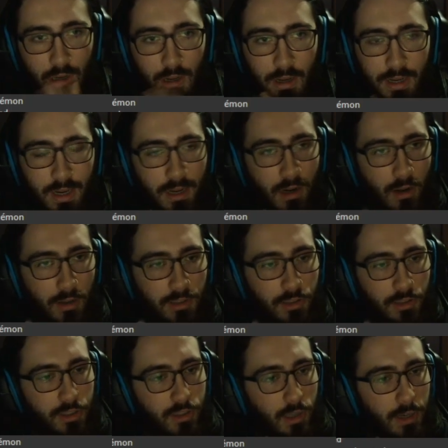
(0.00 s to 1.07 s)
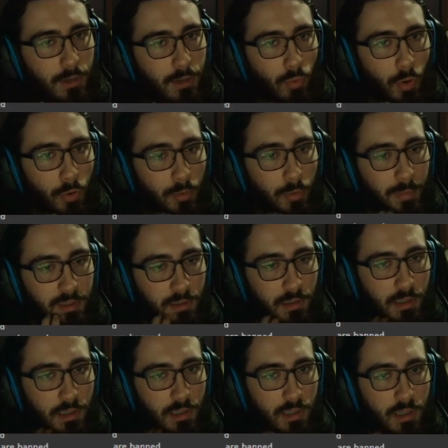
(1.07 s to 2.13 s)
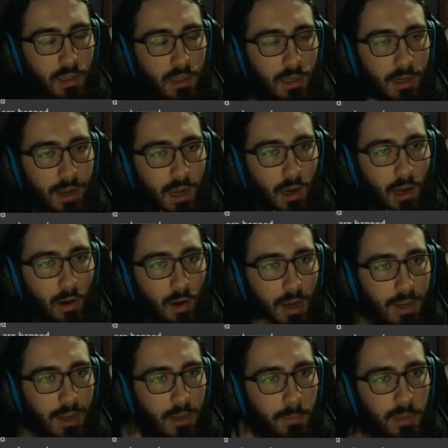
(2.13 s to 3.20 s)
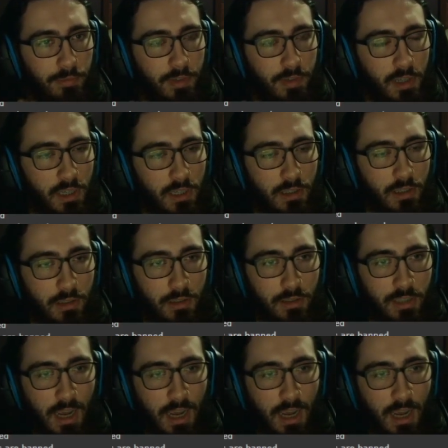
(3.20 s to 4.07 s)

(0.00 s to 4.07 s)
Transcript: I kind of also just like Rotom as a lead. Now, I am EV'd to